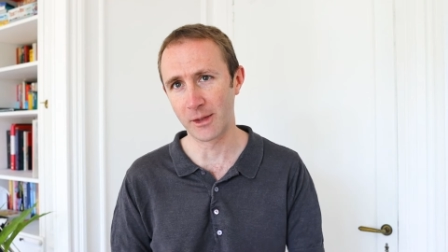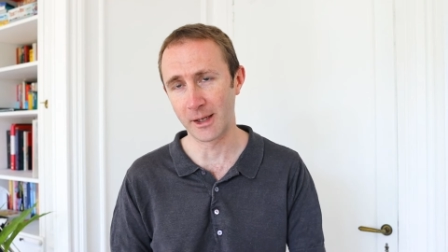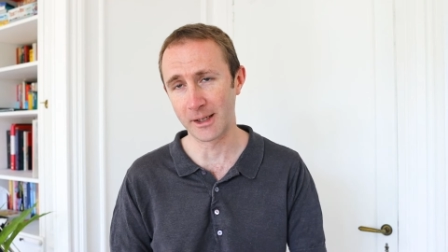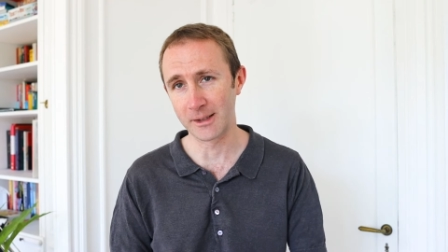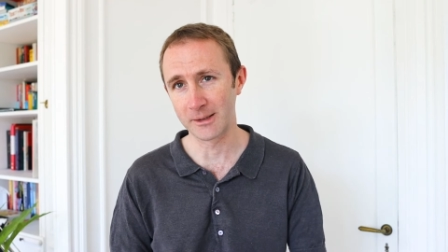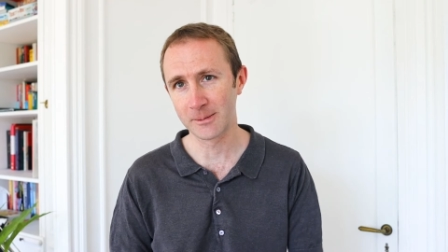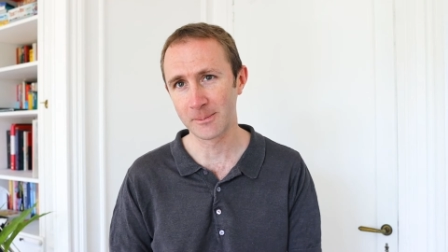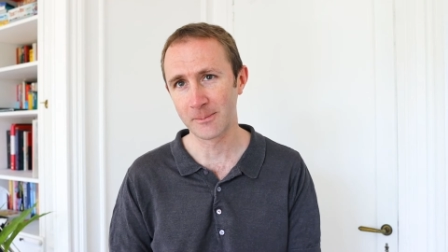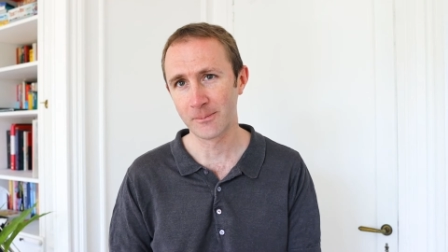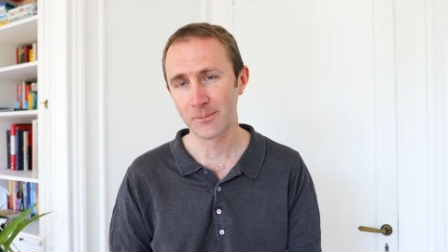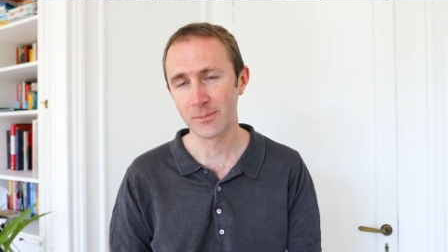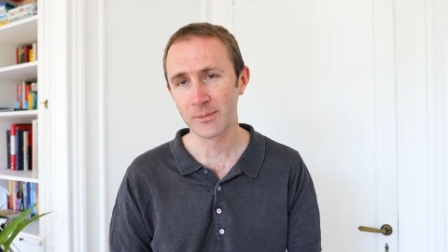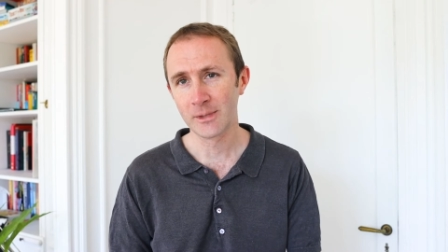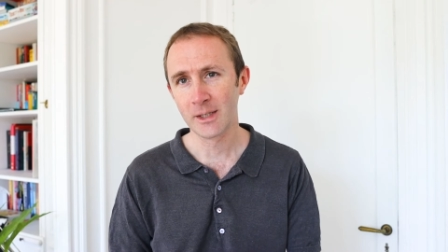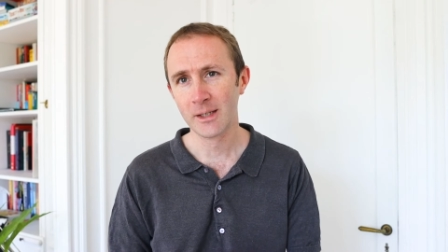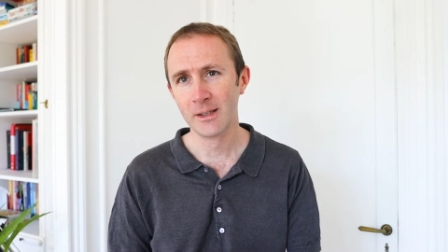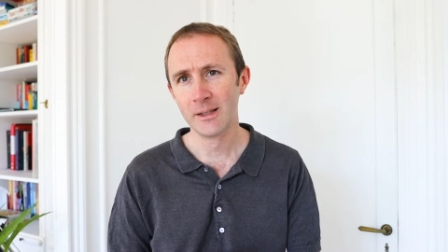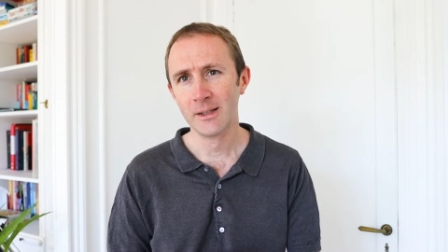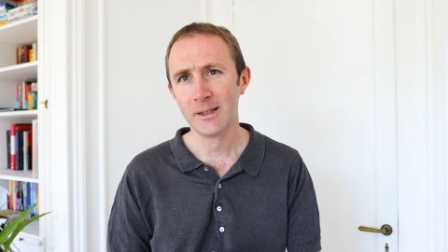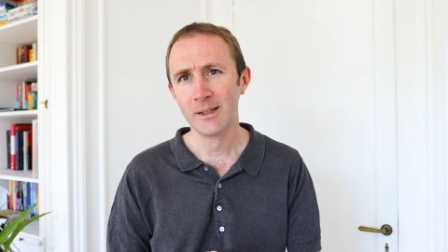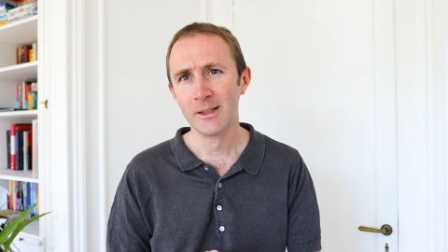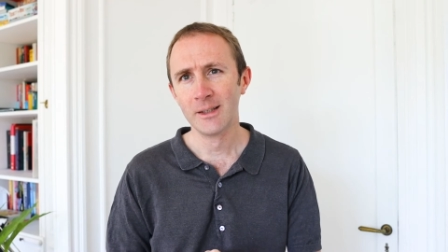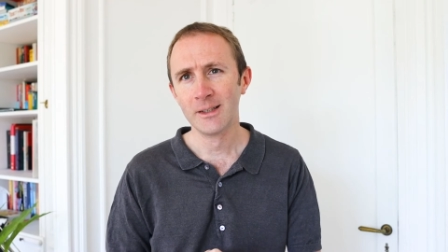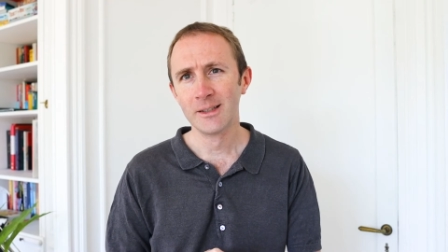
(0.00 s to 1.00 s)
things.
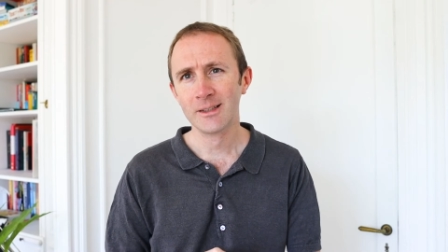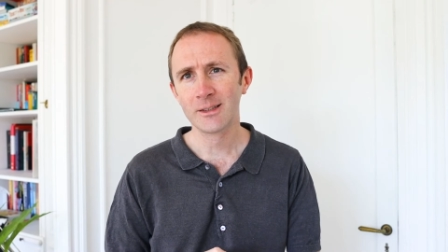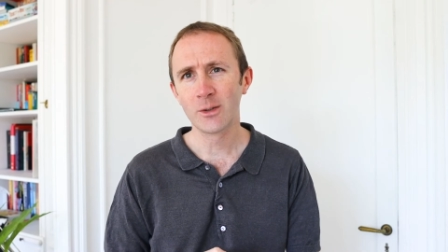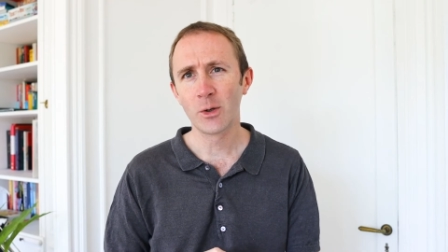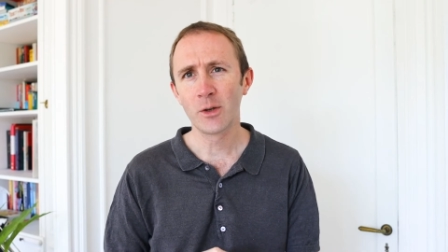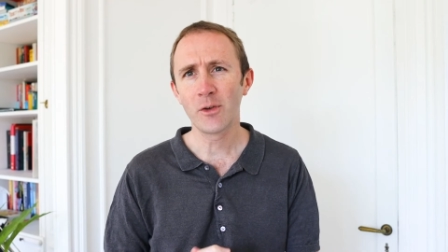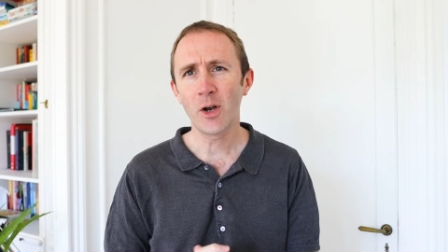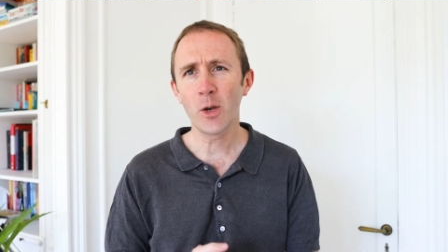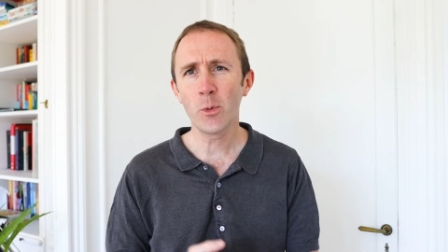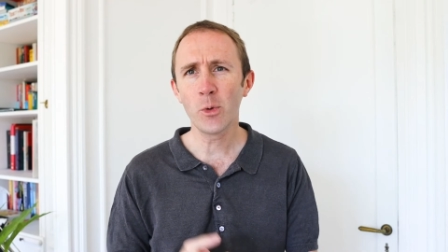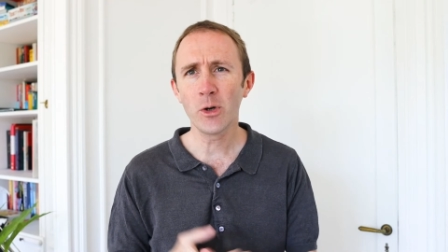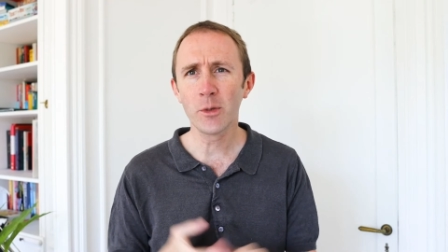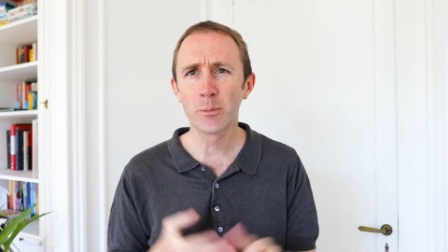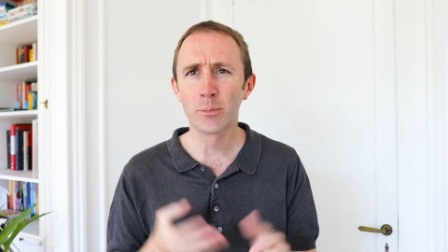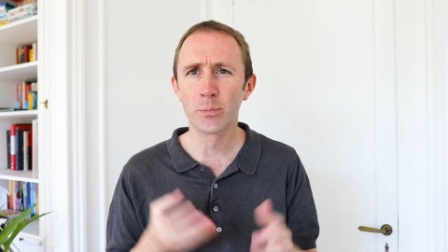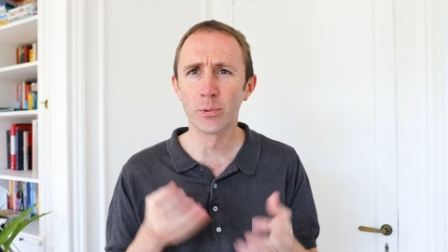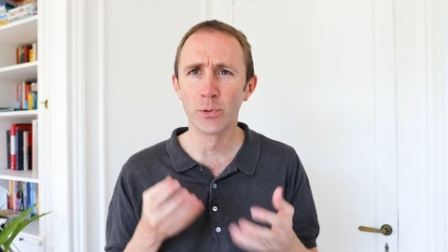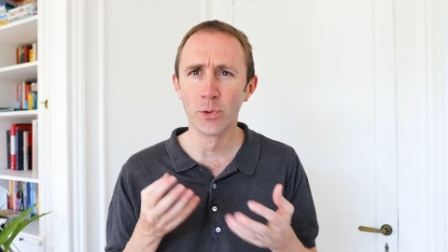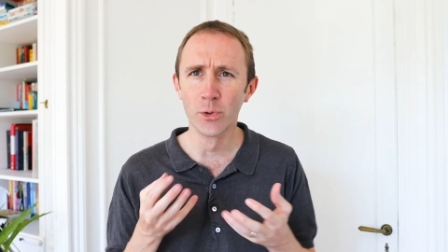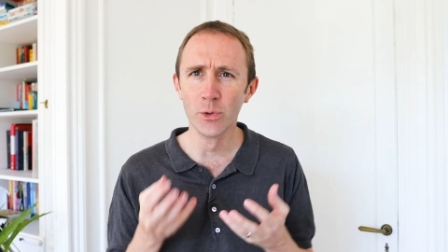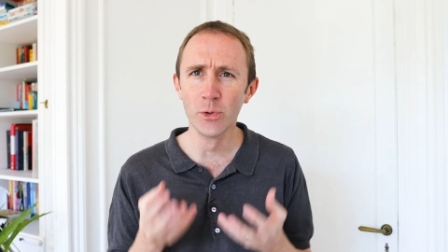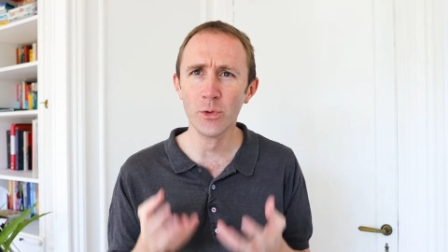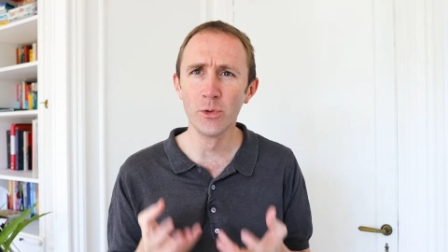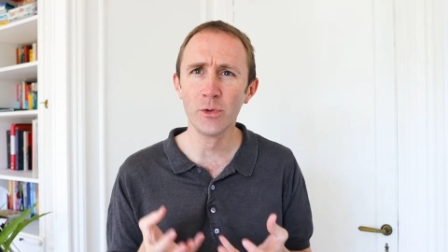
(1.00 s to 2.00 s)
So if I want to
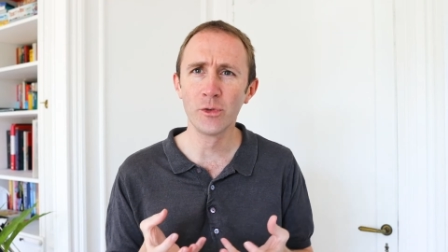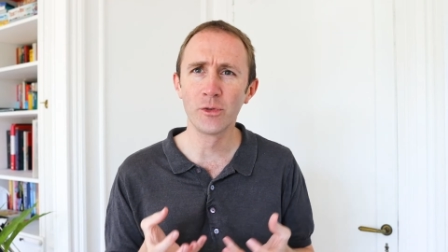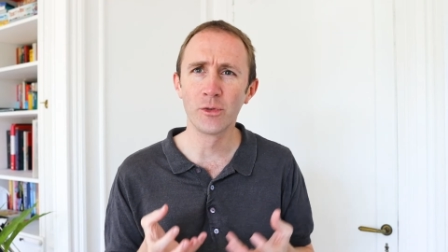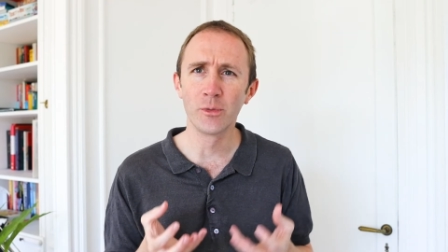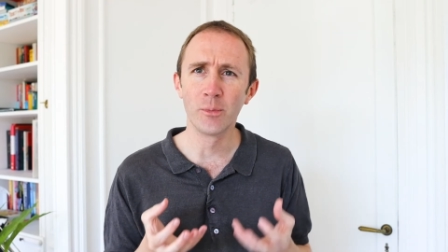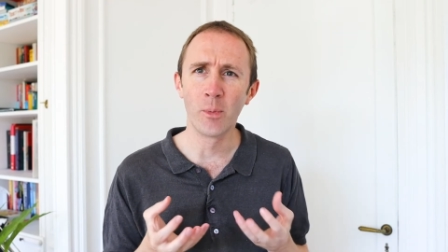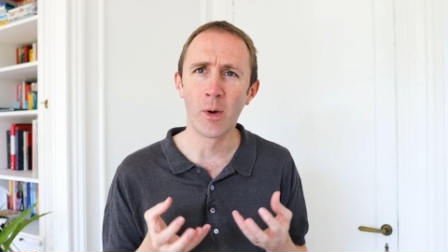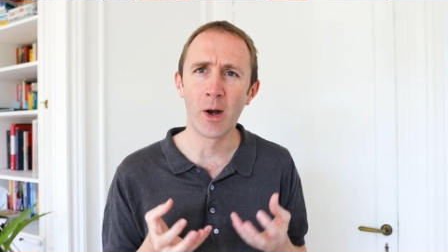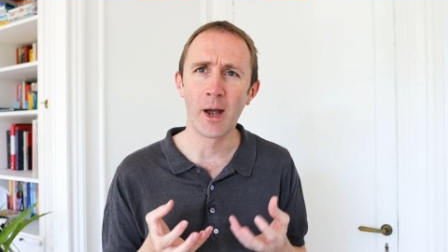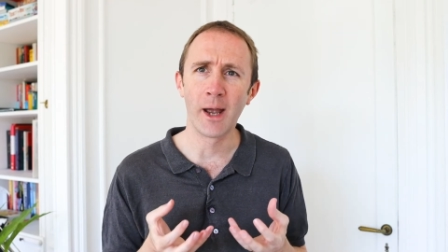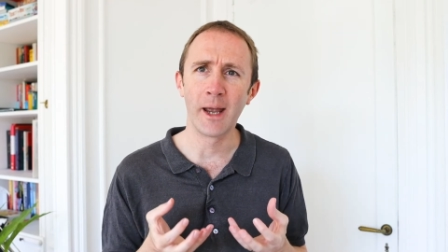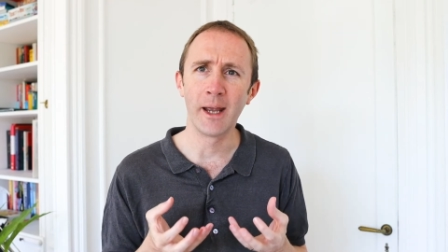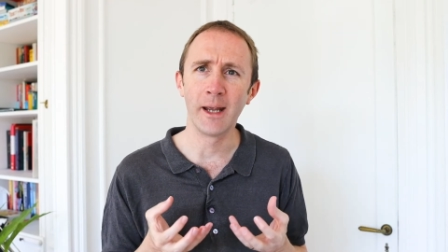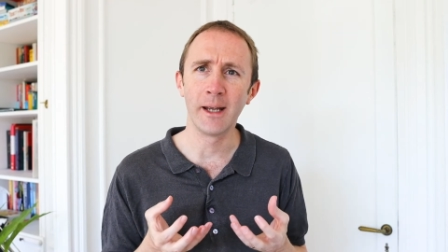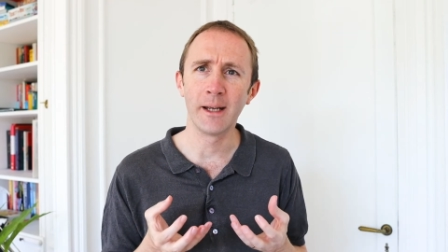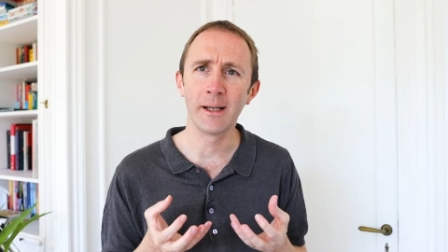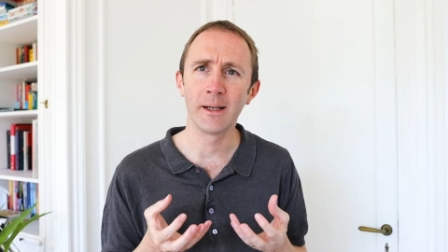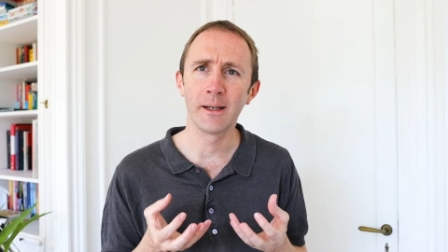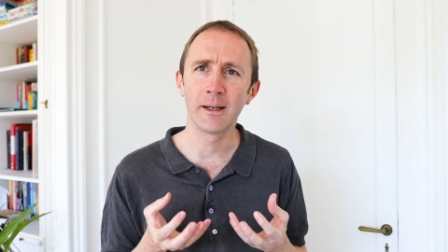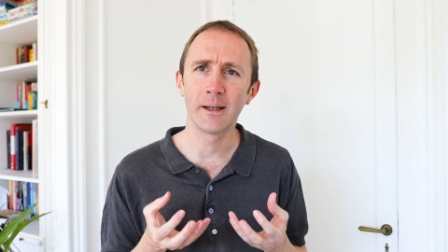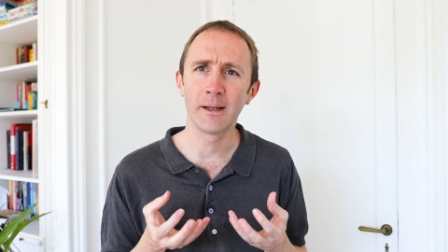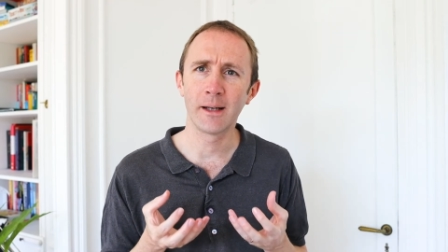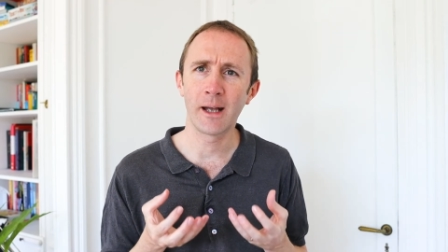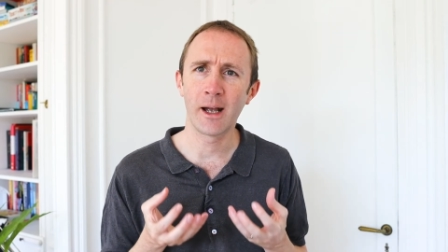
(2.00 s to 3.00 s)
prove
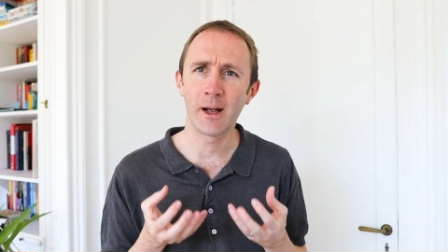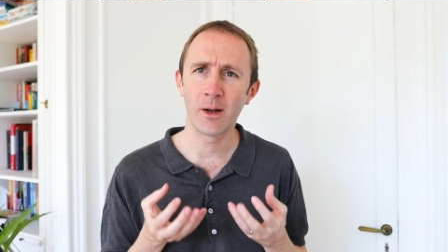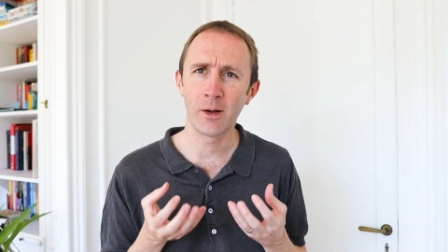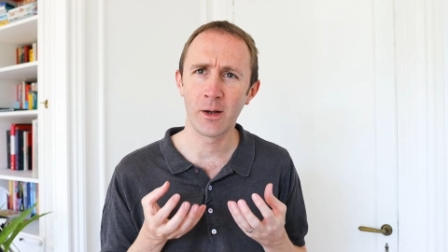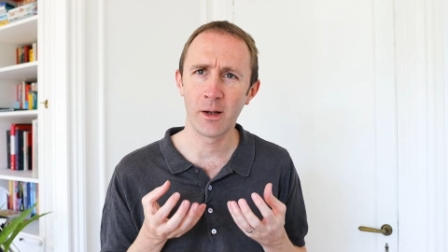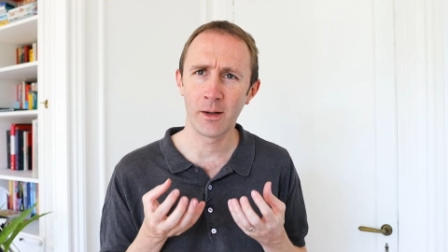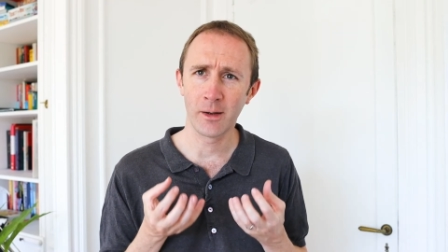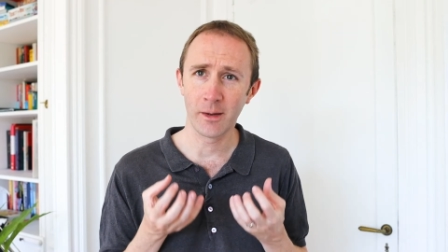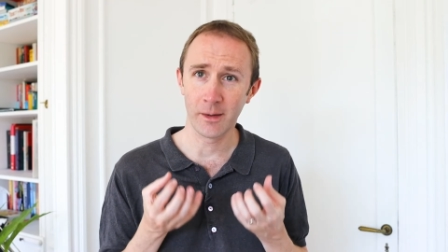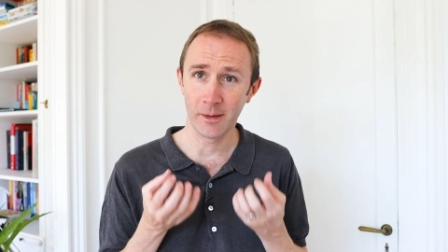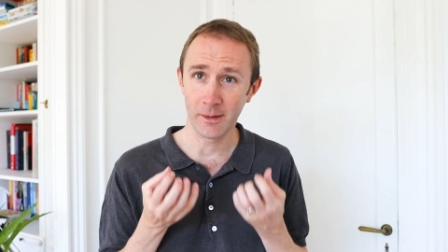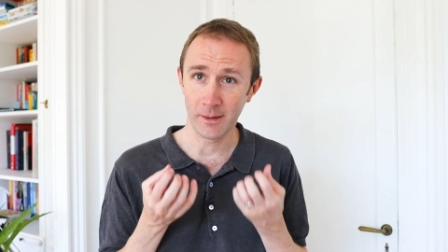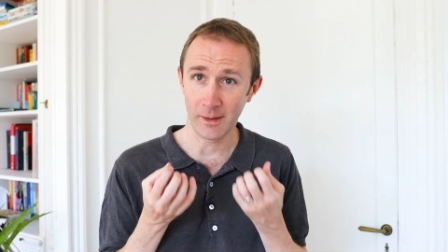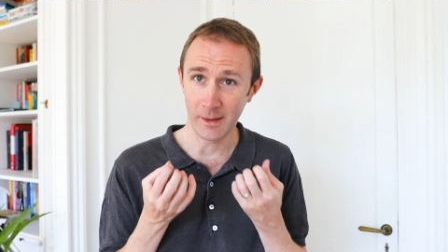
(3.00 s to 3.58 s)
my uh,